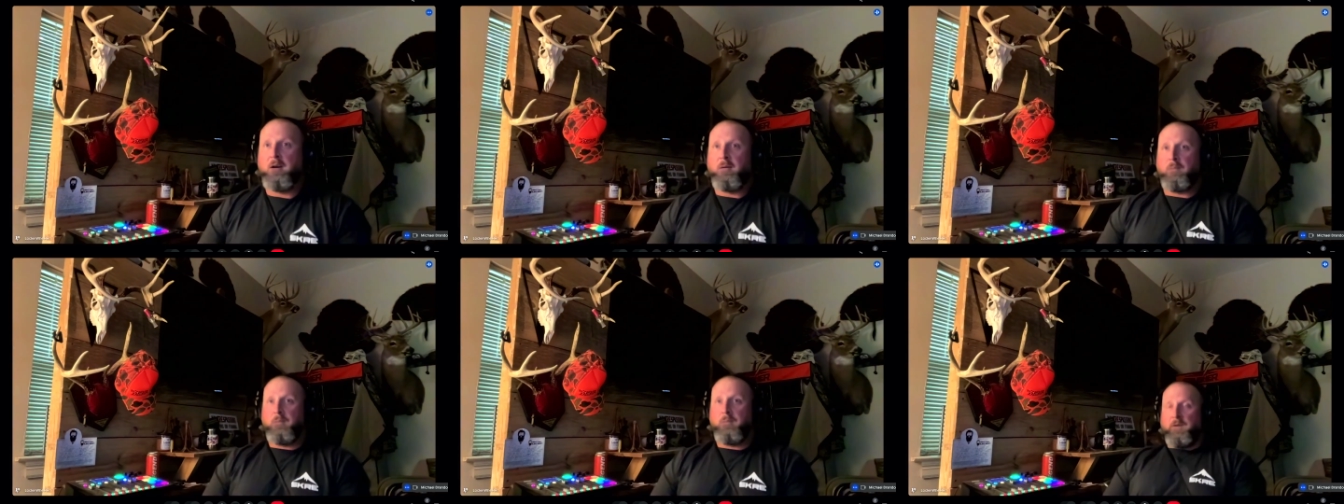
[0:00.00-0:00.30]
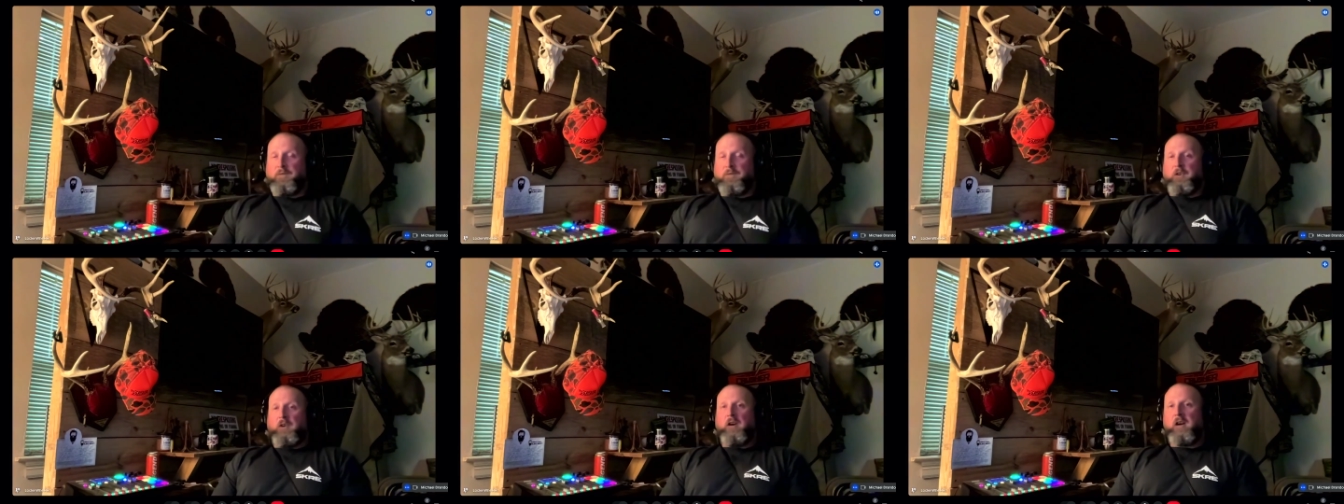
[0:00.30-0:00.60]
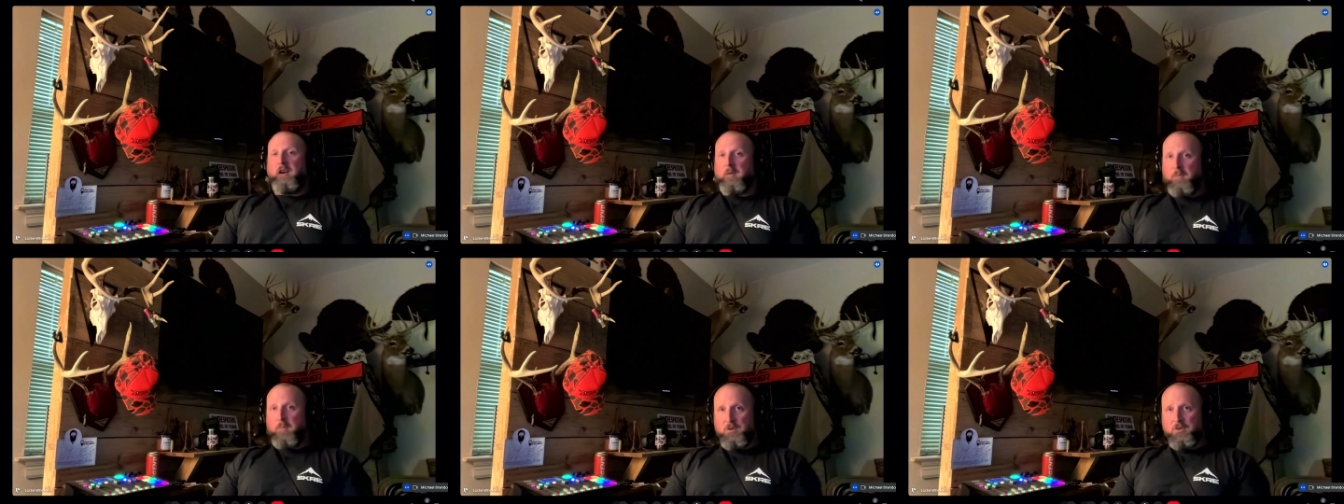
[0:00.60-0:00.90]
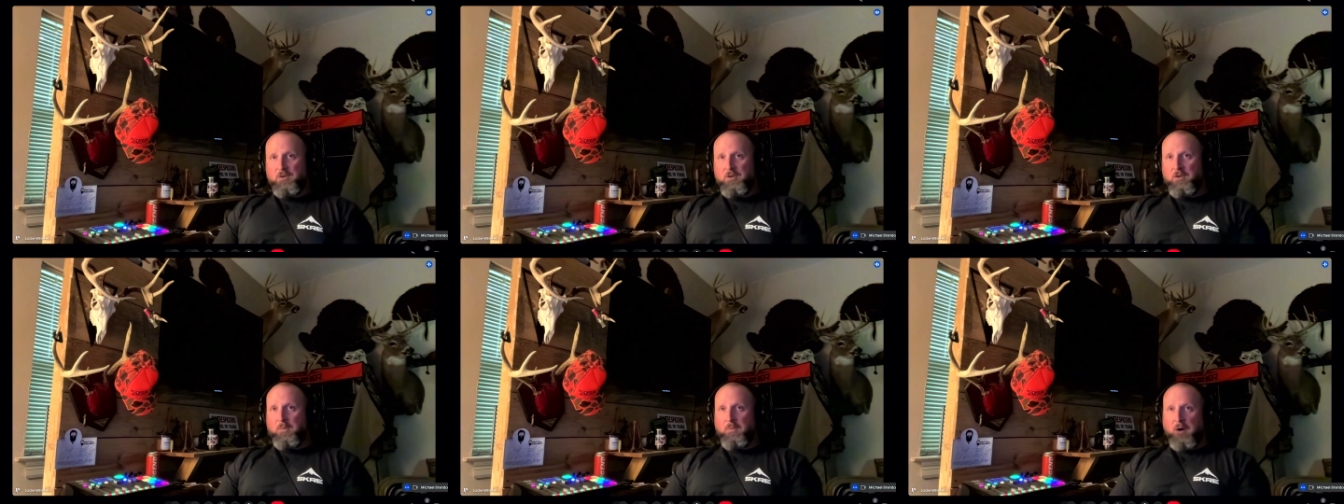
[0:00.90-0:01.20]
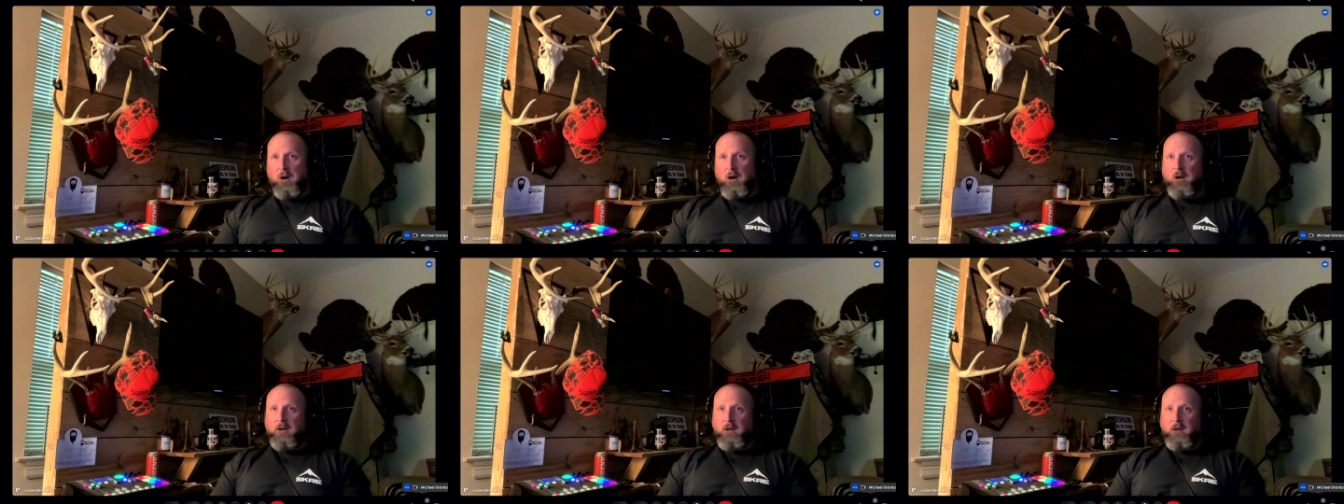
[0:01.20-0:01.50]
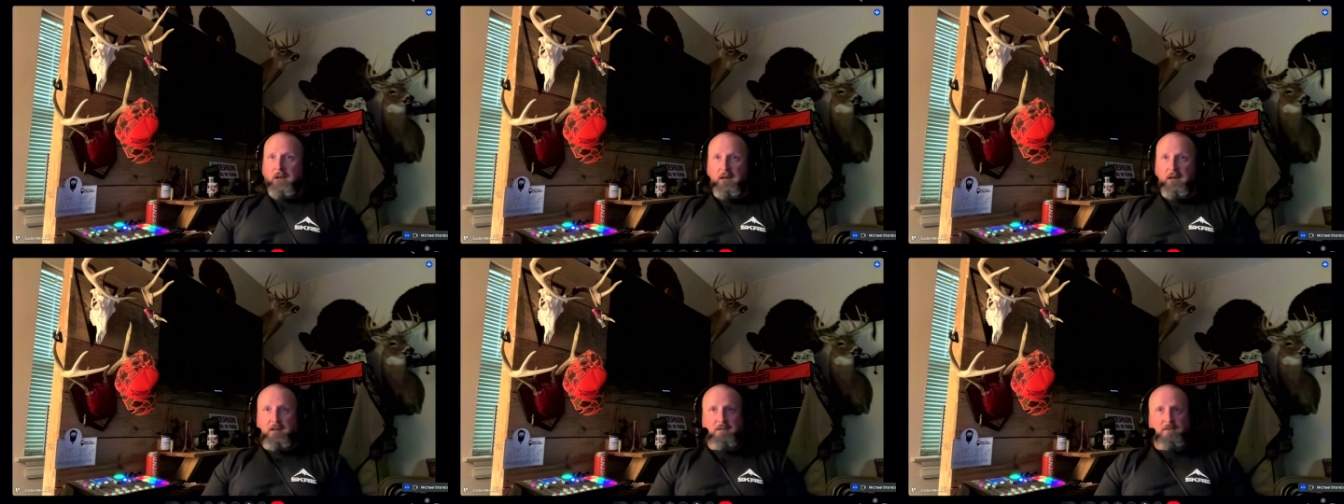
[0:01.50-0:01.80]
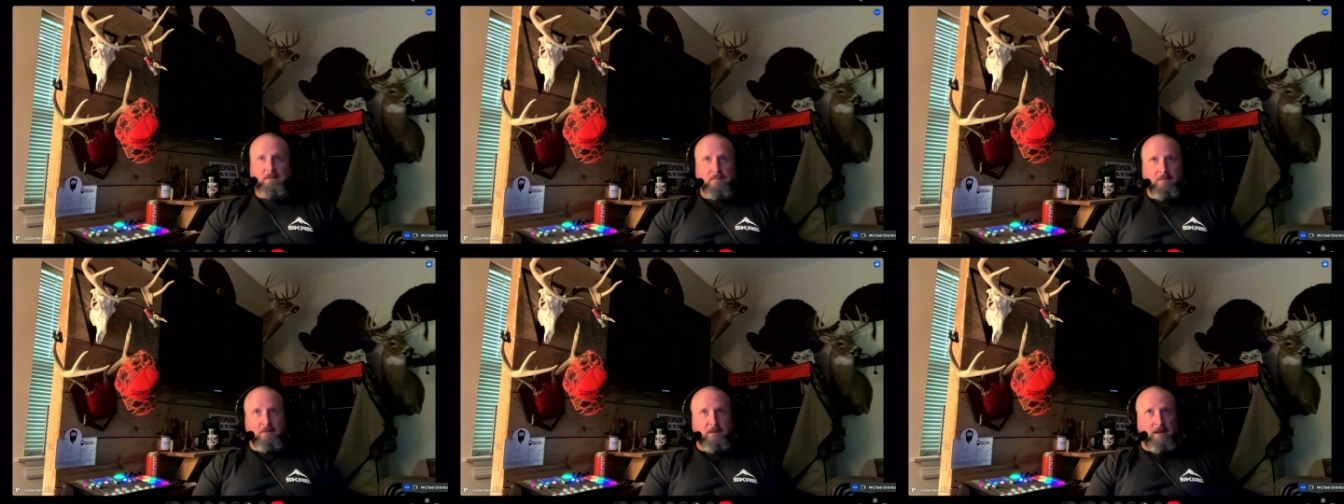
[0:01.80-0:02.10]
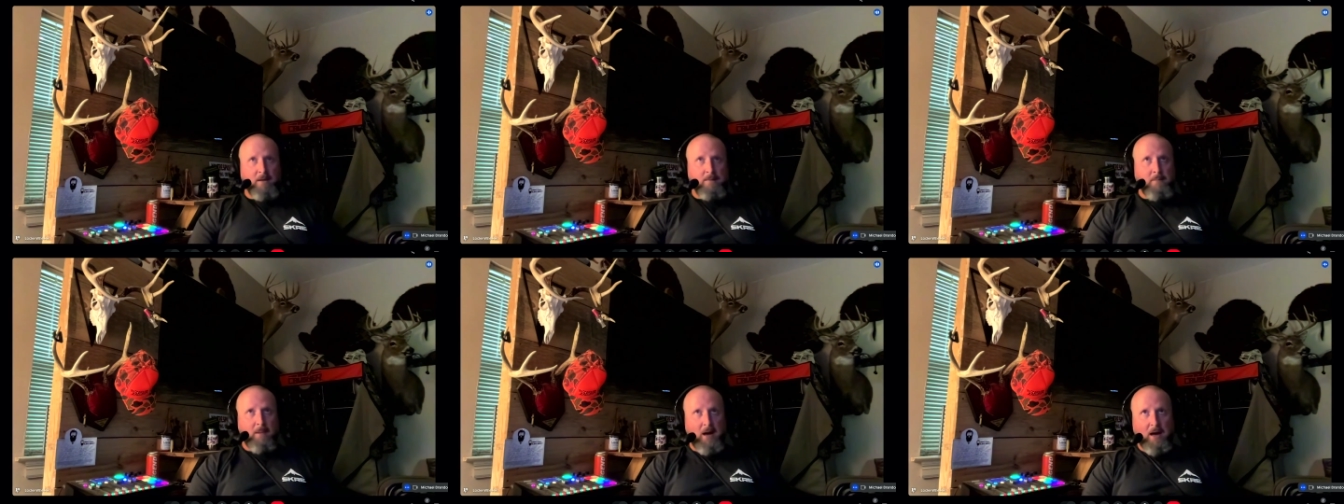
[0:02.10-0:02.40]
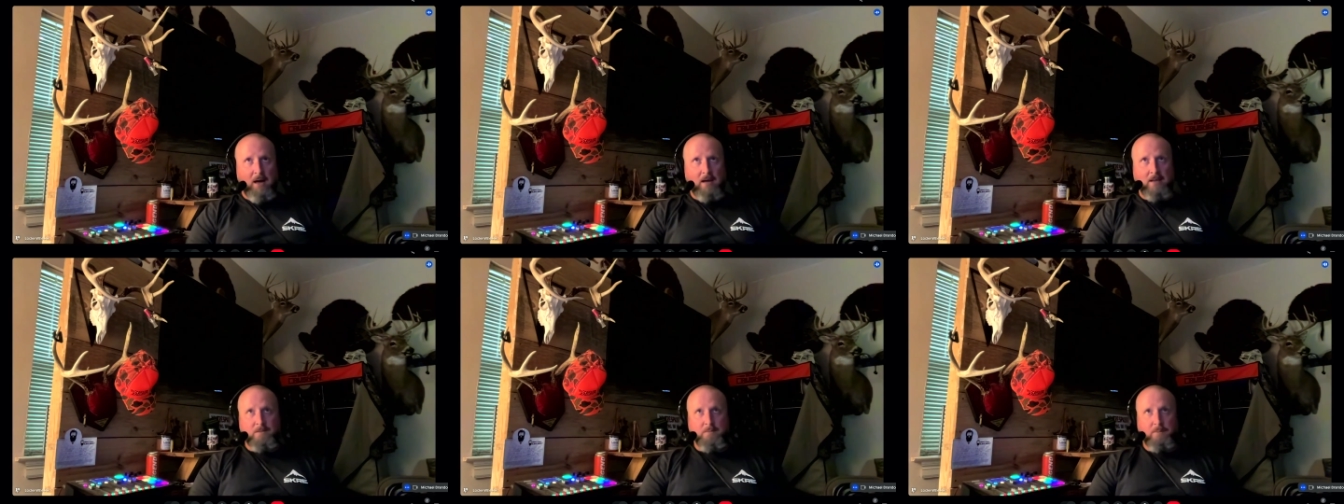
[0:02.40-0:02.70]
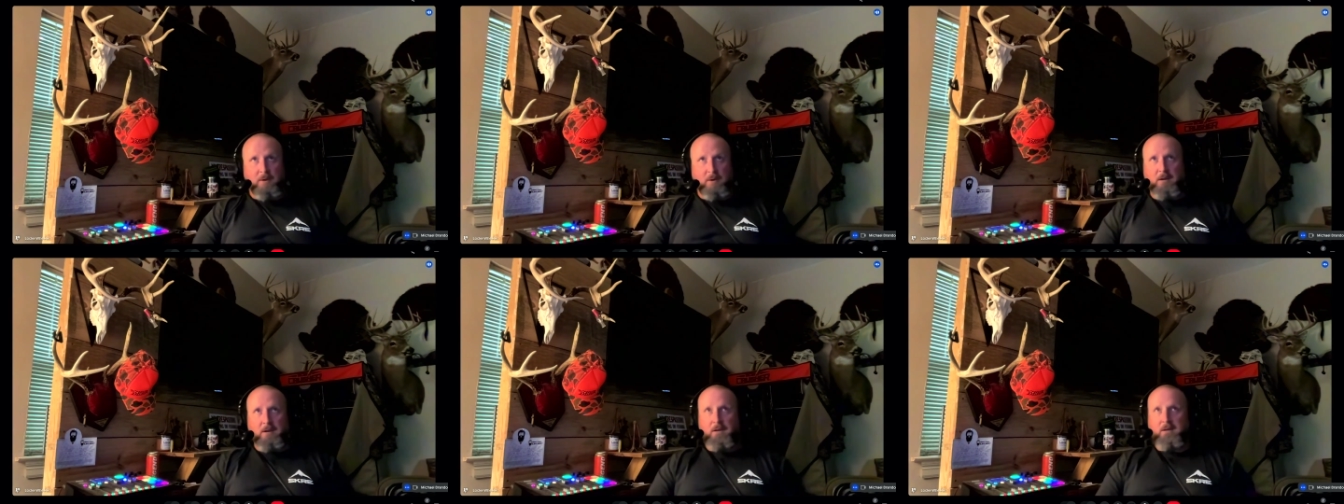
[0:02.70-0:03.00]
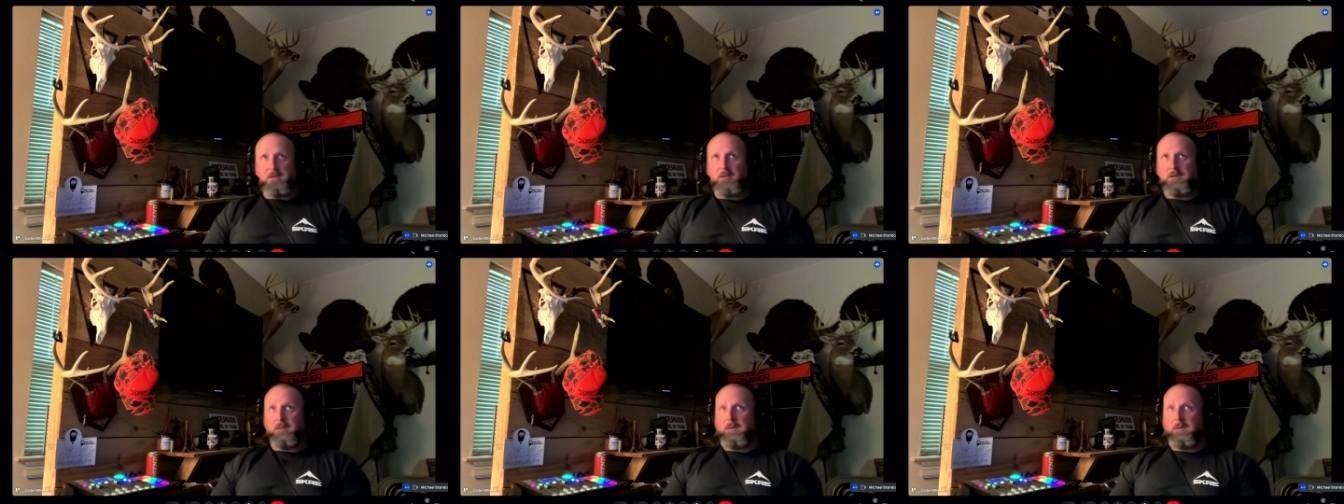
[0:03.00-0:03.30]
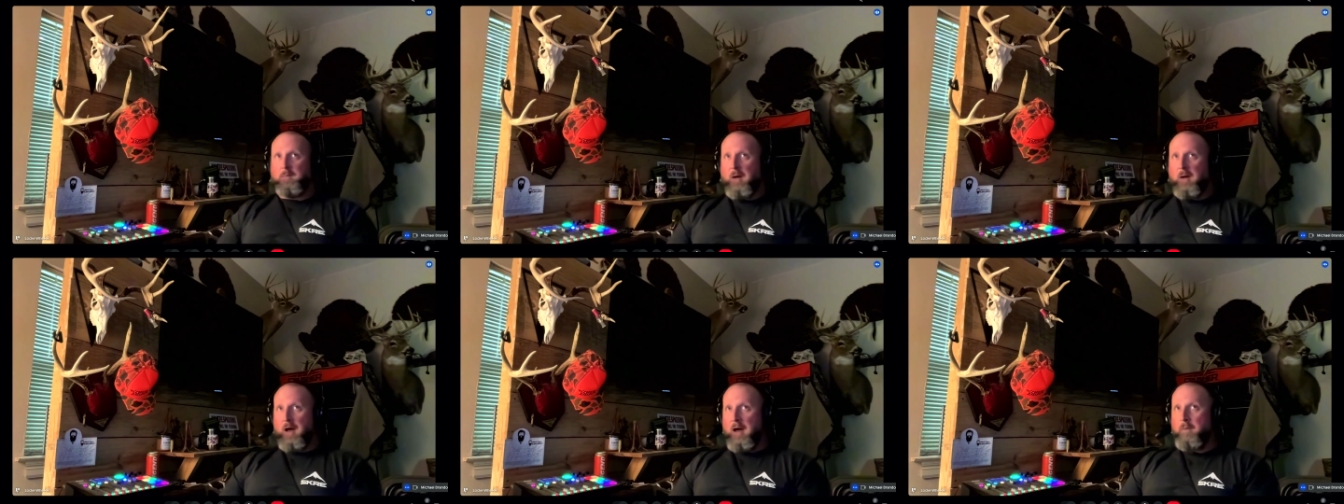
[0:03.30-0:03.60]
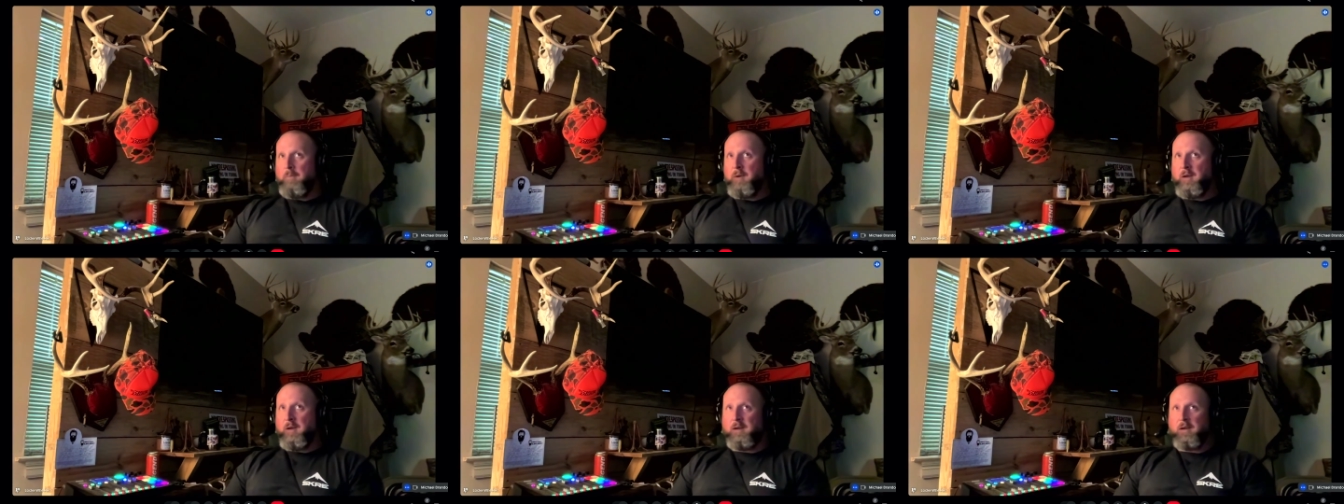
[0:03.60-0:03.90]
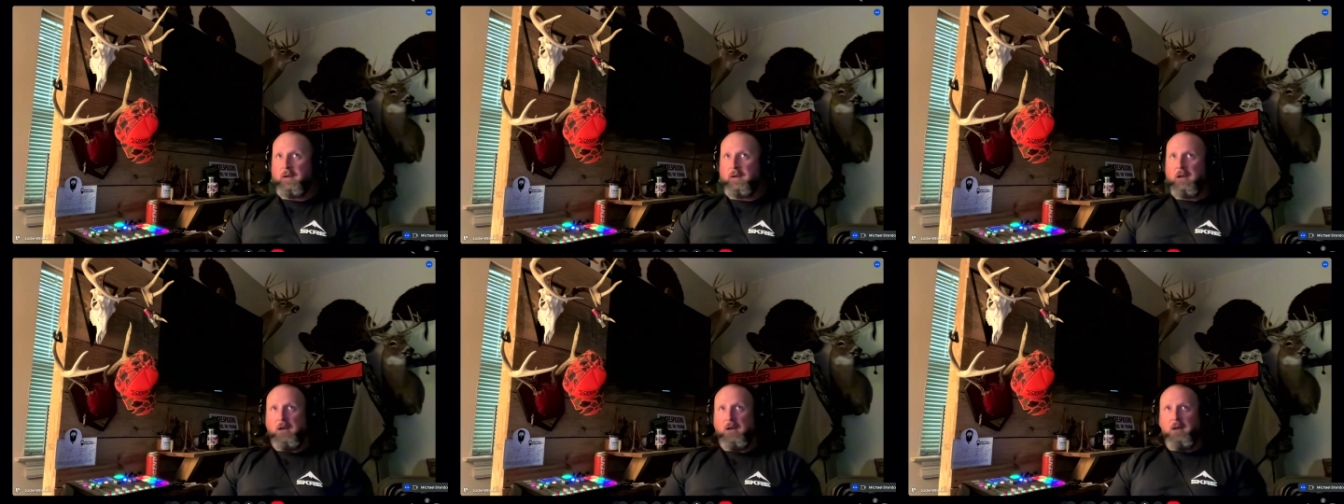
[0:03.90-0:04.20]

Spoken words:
But if you're hunting a mature buck, it is, in my experience and in my opinion,